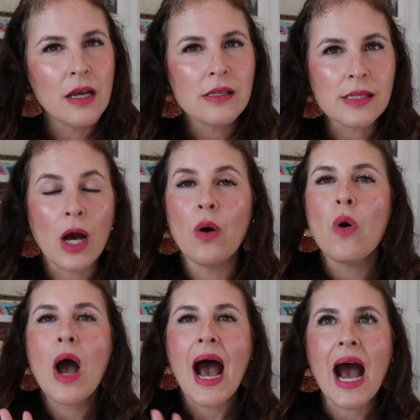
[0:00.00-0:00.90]

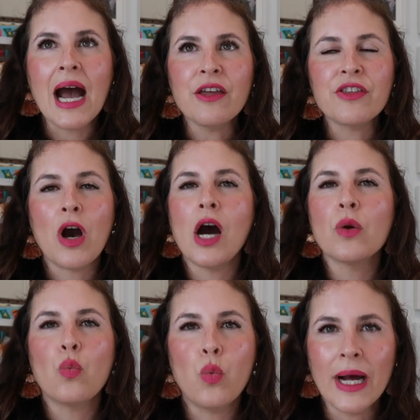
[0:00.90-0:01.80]
So I
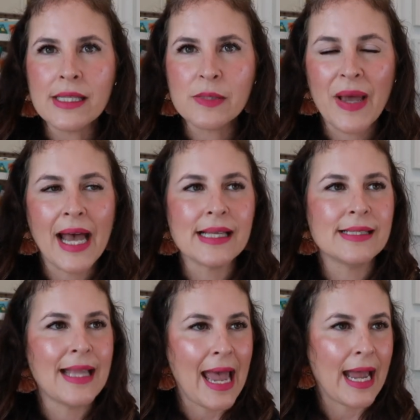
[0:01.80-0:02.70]
thought, what's
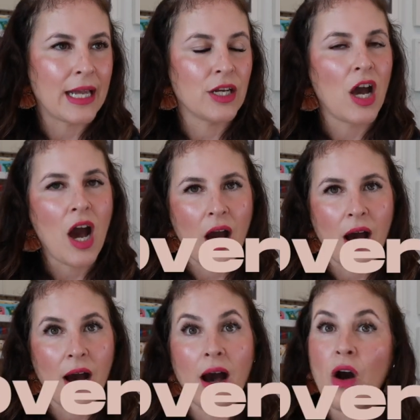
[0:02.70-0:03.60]
best than
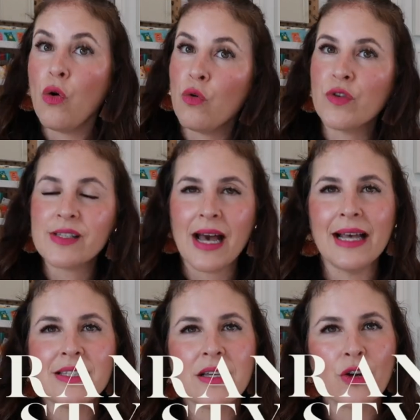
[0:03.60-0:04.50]

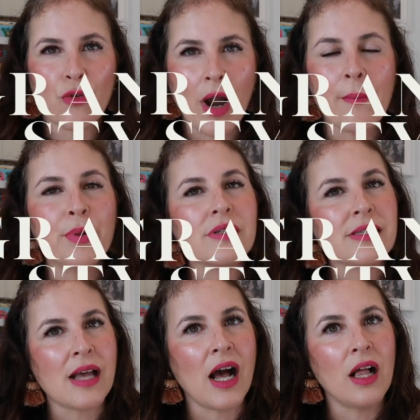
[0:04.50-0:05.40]
oversized grandpa
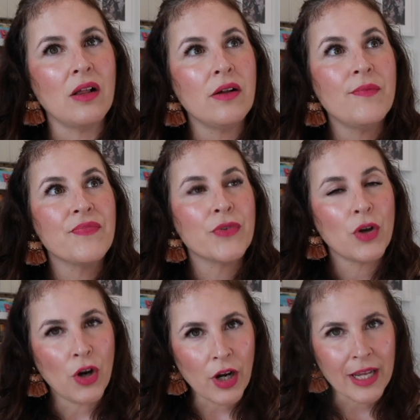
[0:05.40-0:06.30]
style
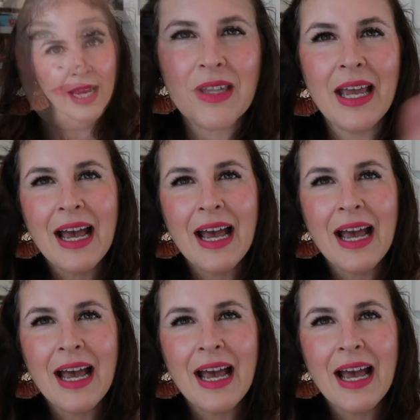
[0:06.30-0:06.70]
cardigan?